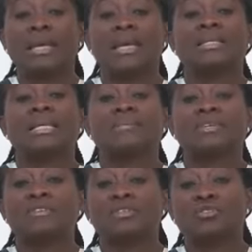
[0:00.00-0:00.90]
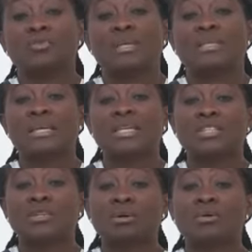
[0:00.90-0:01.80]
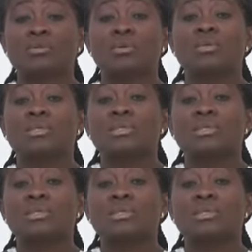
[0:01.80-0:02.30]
In terms of instrumentation also,